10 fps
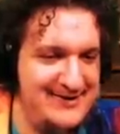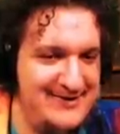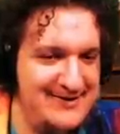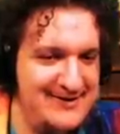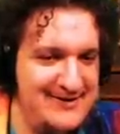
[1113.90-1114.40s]

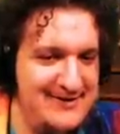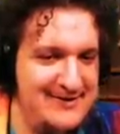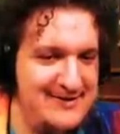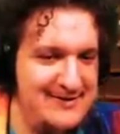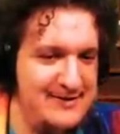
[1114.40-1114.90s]

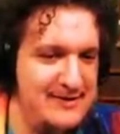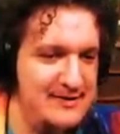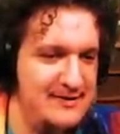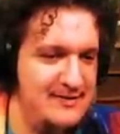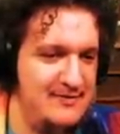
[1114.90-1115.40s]
I
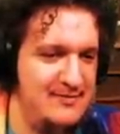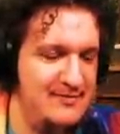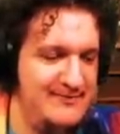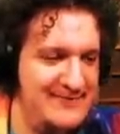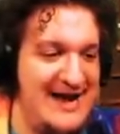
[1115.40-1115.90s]
thought.
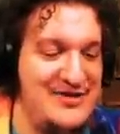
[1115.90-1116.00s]
I